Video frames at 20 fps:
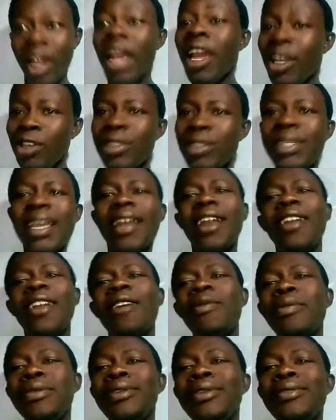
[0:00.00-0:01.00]
You see, a lot of
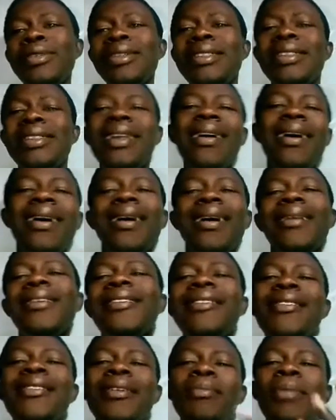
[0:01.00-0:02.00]
people will say,
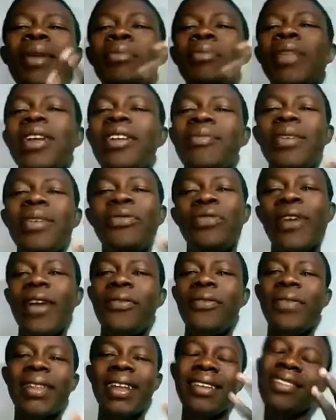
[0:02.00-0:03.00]
don't blame the government for
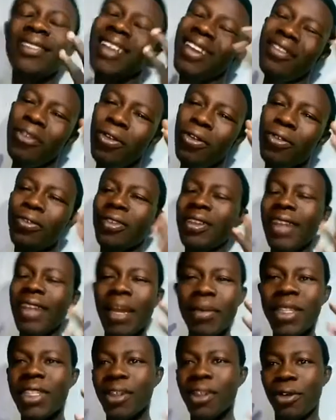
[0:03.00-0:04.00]
everything. You're like, look, let
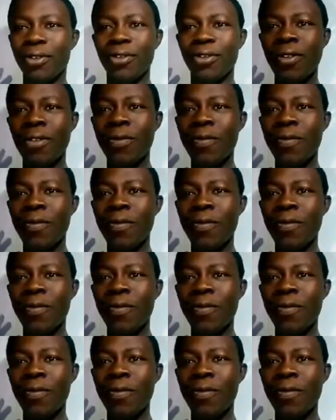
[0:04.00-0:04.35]
me tell you,